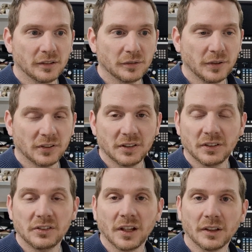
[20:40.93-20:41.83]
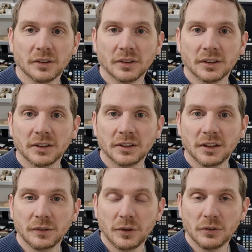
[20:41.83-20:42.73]
visit the channel
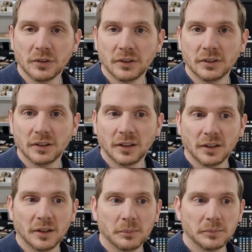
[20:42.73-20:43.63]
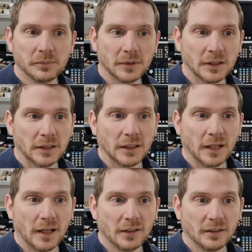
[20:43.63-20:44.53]
in the future.
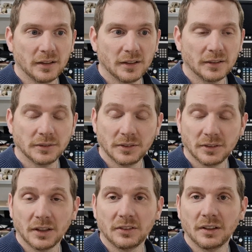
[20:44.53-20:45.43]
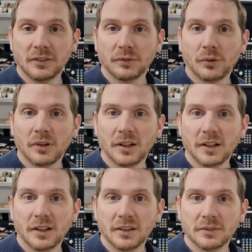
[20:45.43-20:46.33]
And that's it
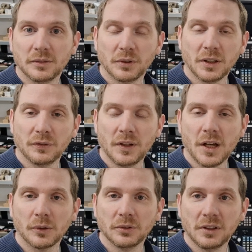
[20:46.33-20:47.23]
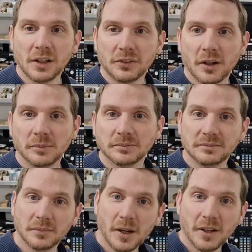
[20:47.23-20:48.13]
for this video. See you next time.
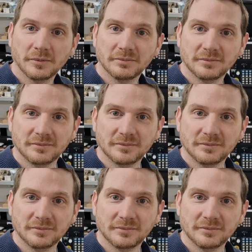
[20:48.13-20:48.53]
Bye.